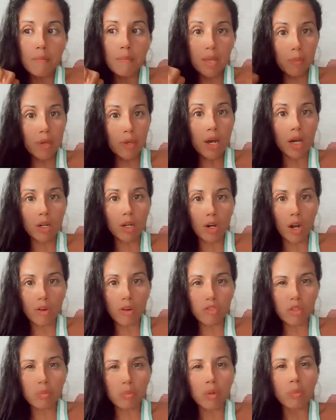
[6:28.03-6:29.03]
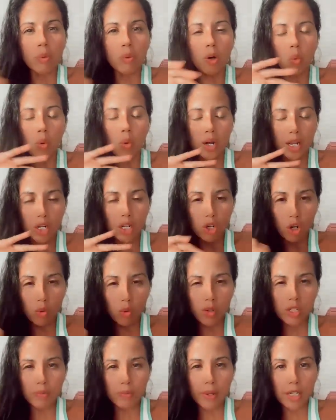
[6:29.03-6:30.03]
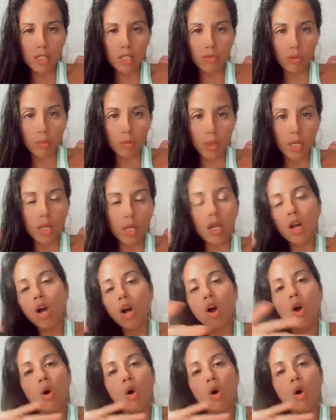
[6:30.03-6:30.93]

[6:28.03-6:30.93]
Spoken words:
maybe uncomfortable, but what I know is best for me?